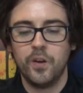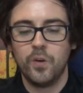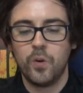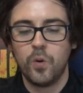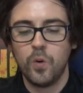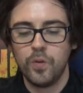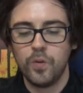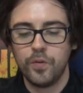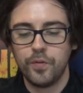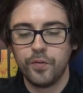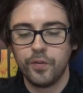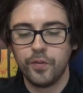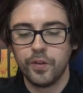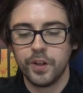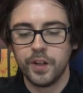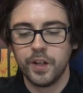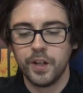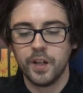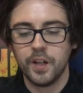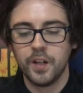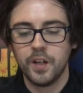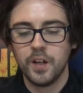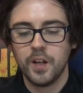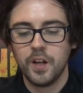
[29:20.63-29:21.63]

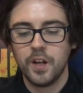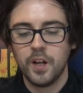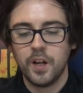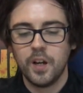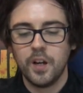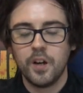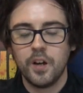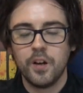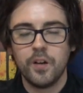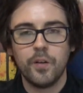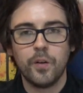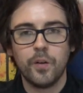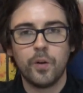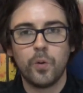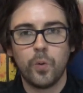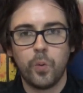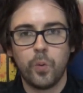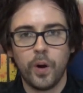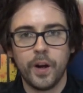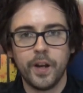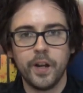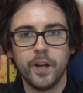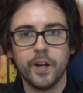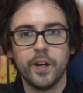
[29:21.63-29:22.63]
hopefully
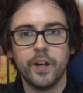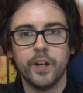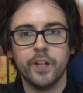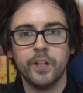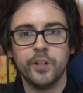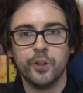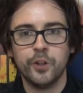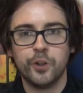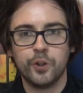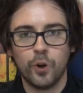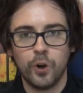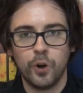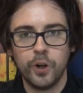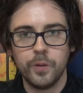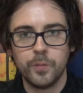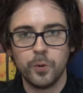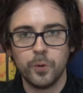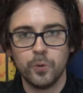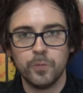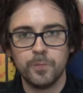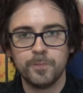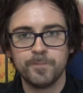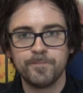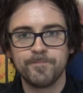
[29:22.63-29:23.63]
quite enjoyable.